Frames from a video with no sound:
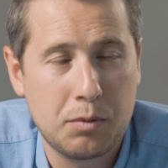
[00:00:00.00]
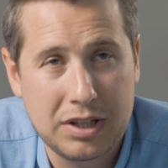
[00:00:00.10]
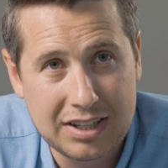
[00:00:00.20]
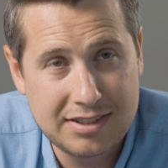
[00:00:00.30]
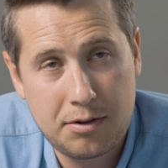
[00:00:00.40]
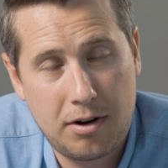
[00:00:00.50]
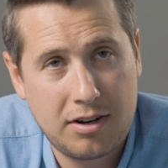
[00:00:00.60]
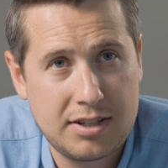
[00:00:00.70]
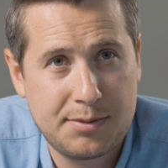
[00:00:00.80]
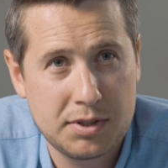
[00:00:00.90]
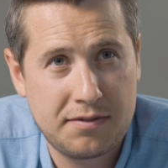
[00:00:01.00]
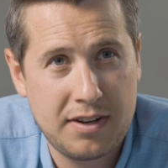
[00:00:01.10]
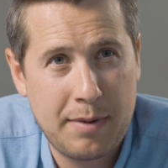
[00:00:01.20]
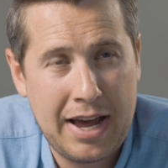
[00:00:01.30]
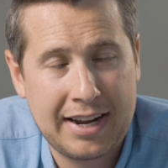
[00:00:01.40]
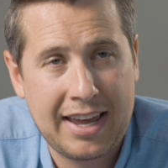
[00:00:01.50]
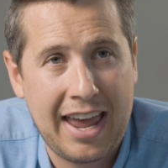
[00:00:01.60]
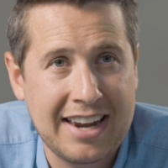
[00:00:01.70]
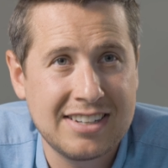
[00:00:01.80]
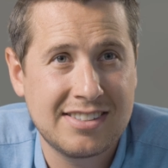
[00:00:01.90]
We listened to our customers' feedback
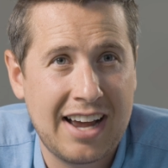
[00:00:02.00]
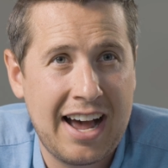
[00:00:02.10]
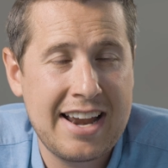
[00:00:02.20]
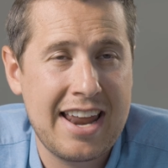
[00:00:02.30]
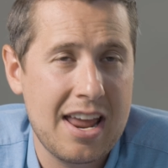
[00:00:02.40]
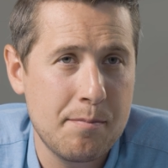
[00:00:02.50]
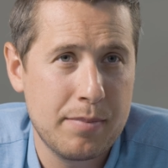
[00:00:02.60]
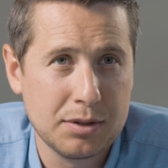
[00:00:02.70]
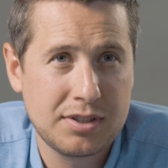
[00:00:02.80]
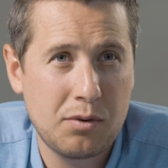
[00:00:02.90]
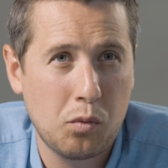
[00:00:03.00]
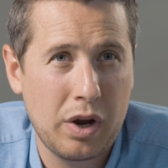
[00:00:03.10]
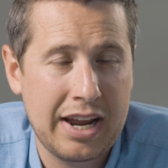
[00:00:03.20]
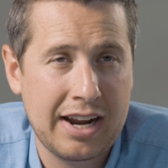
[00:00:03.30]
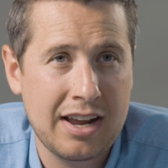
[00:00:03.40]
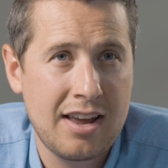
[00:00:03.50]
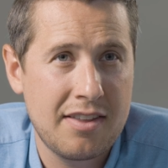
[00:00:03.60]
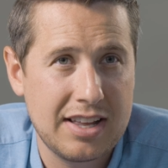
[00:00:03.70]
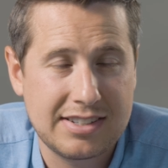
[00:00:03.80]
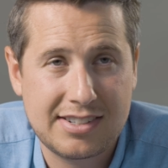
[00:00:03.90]
and designed a built-in wing
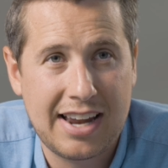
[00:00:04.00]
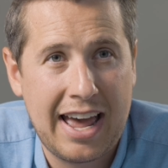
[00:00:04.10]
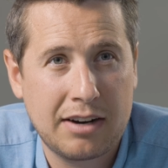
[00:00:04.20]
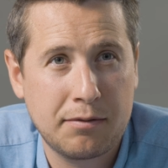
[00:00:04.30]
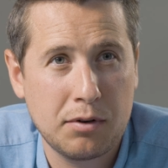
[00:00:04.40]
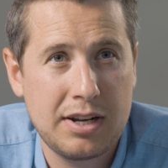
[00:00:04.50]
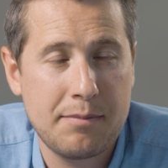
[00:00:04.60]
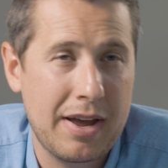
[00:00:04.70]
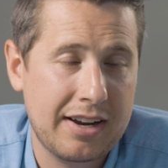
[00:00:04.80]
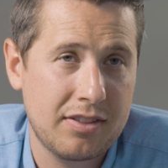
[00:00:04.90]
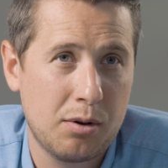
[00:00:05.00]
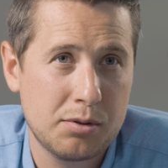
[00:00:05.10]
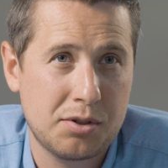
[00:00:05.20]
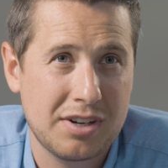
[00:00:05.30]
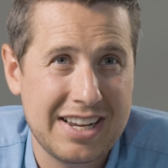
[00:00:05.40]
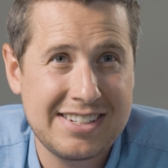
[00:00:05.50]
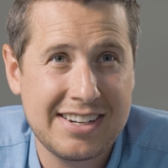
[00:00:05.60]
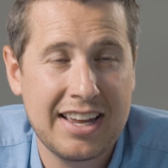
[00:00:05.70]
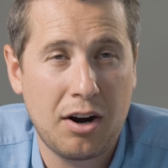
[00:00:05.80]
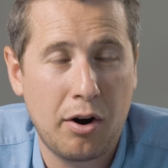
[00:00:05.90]
that's snag-free, making the holster easy
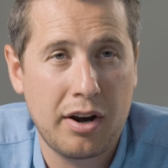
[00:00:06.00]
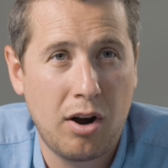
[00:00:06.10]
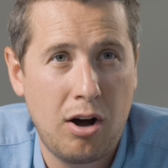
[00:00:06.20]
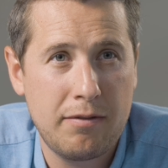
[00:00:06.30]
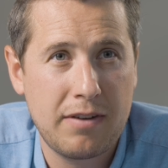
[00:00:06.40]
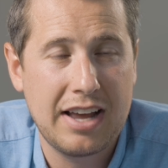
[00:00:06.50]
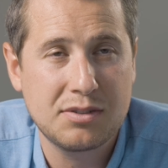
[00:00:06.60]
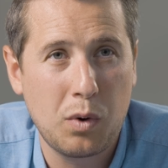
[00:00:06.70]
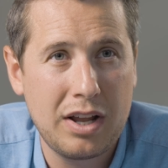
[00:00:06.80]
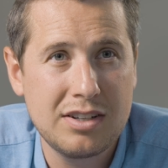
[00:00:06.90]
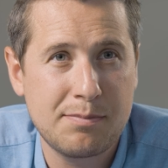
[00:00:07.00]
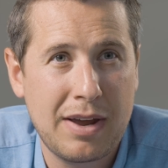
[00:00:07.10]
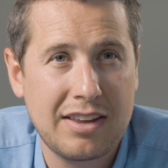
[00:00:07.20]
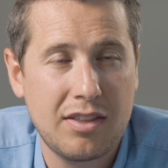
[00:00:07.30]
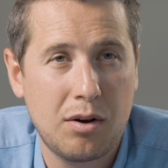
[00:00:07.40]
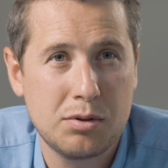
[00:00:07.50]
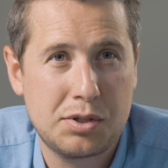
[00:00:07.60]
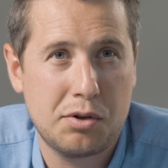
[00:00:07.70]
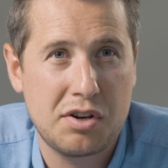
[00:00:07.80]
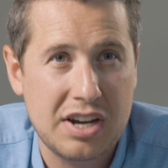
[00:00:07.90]
to get on and off, as well as making the
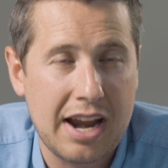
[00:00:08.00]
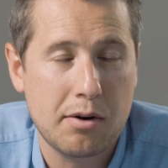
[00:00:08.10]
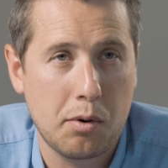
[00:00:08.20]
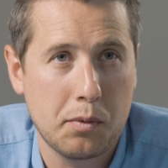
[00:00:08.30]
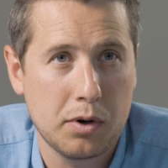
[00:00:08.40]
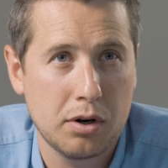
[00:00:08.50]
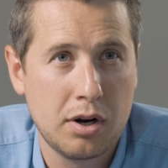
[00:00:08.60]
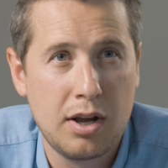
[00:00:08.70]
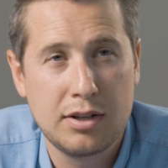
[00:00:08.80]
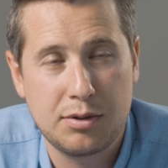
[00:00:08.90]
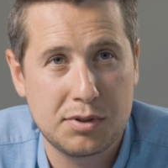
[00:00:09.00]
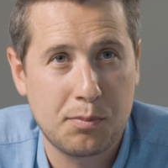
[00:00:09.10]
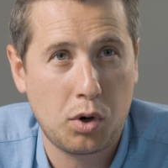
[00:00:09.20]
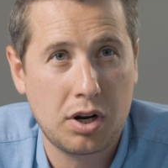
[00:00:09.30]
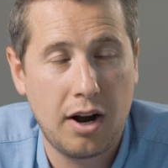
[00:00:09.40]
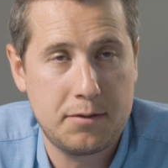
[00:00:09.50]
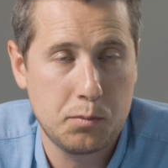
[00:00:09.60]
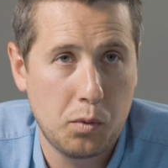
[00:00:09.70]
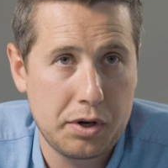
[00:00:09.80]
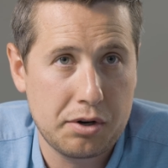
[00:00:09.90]
holster narrower so it's more
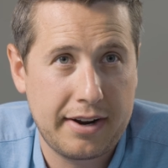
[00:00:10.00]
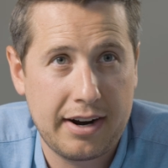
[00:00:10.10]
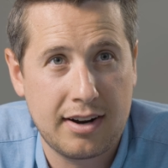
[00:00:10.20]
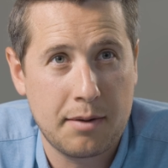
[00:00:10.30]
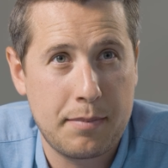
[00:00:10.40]
comfortable when you're carrying